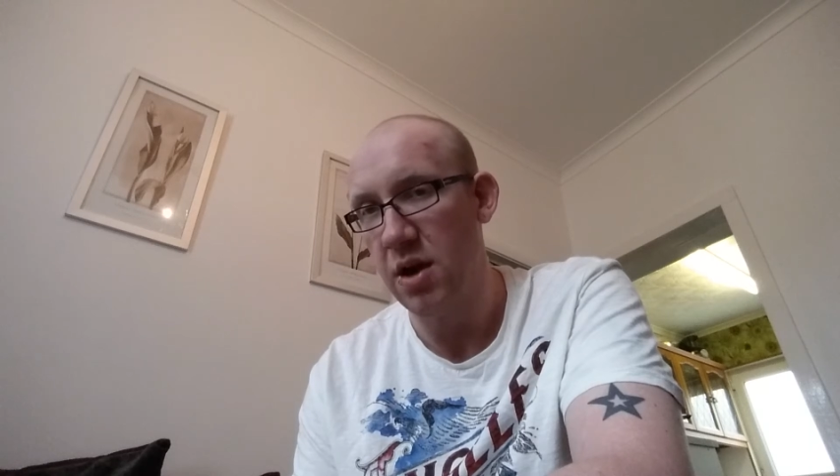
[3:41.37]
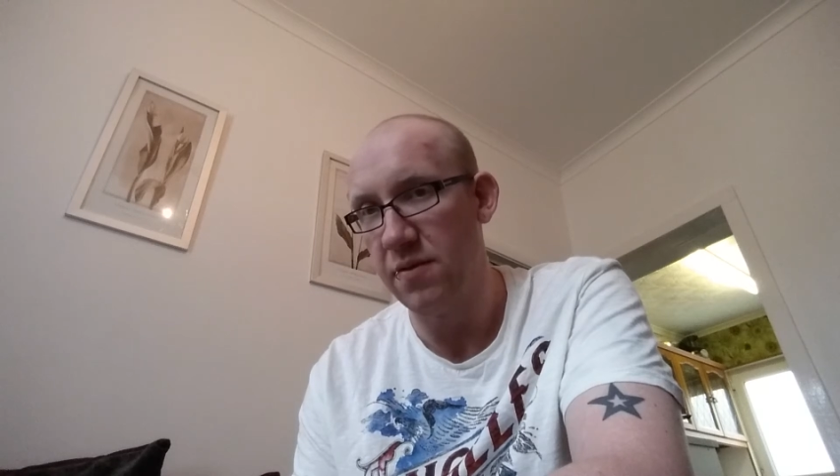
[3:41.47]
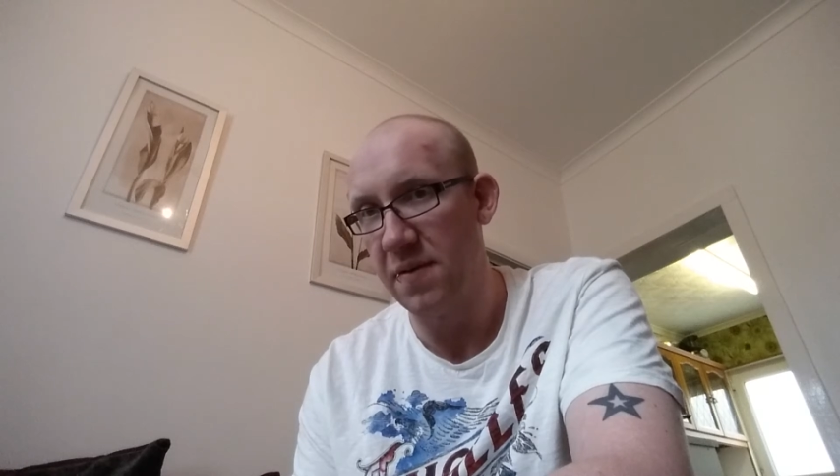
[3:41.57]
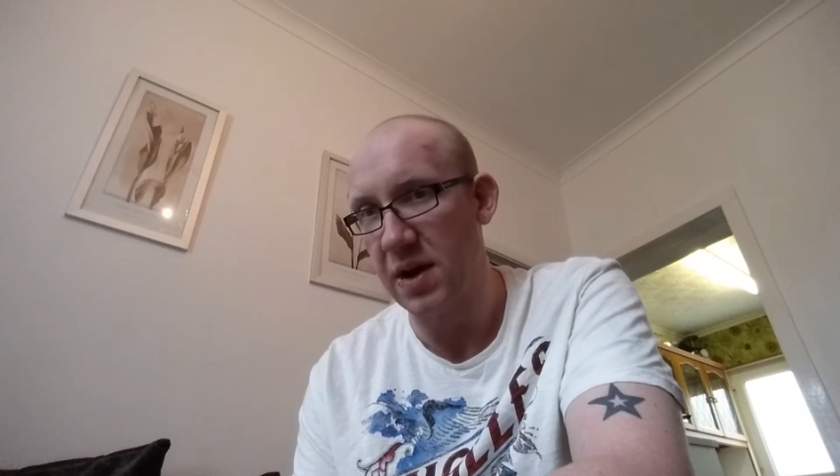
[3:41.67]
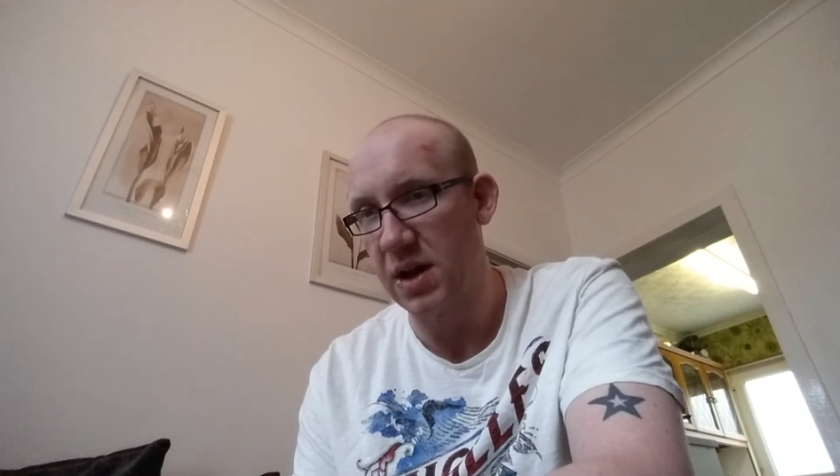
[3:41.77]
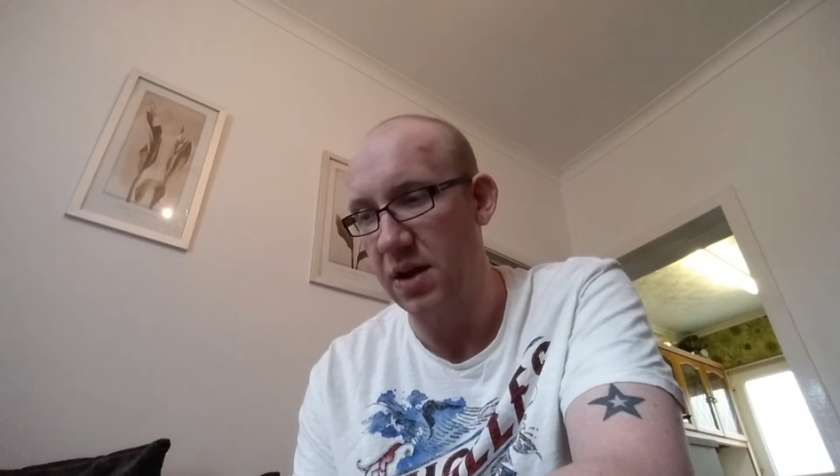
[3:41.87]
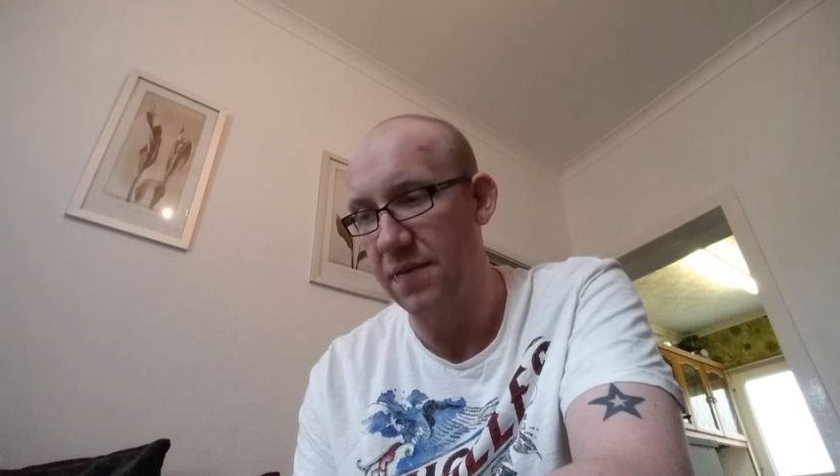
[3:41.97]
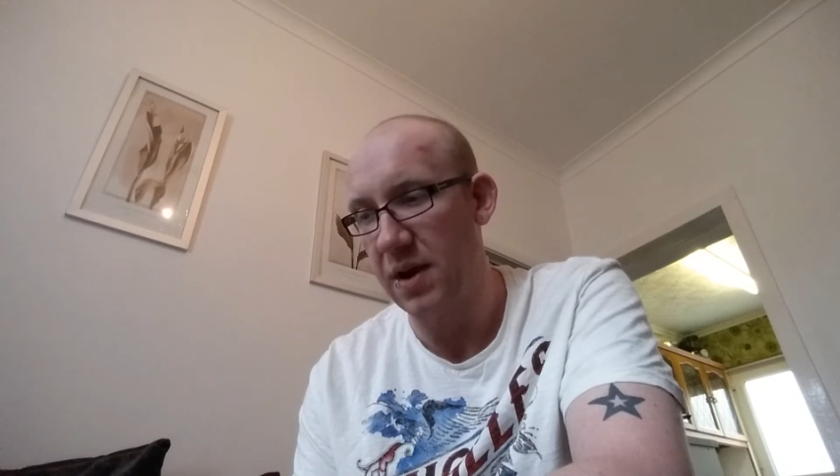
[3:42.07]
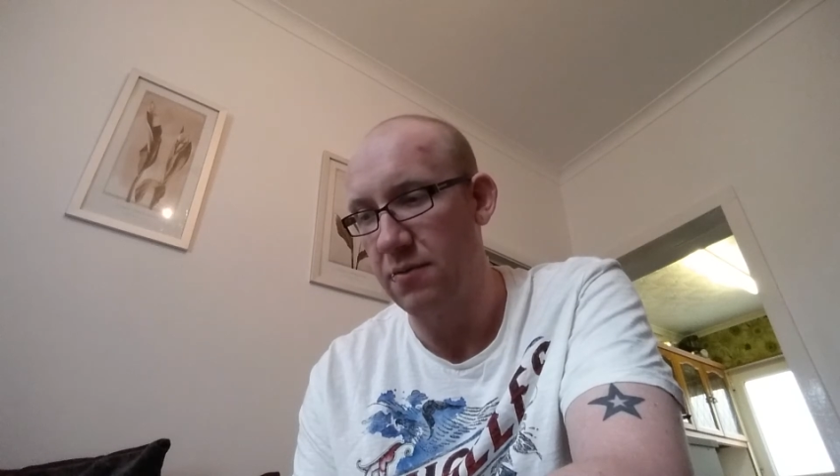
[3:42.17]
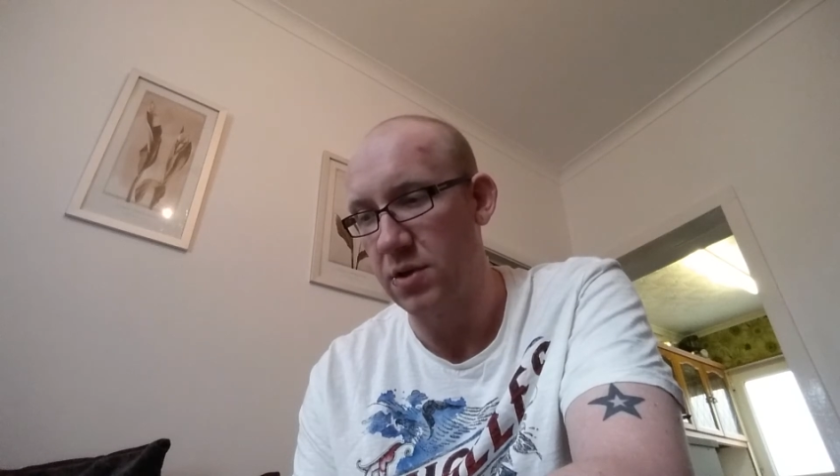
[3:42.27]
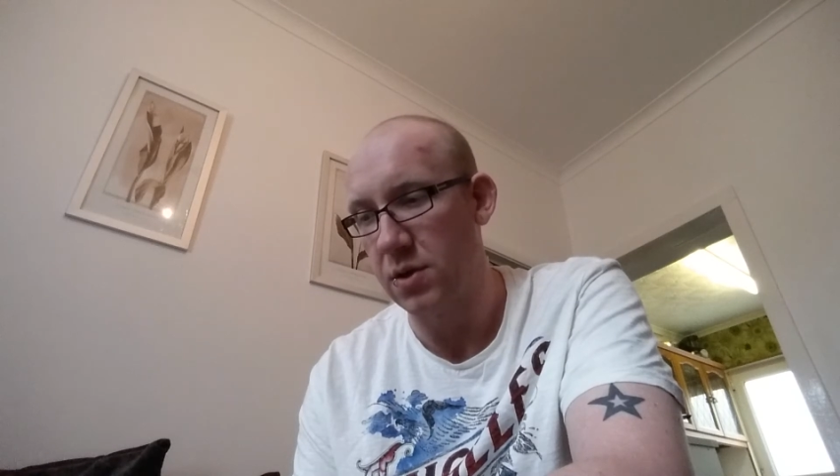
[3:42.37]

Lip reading: of the Vanguard Veteran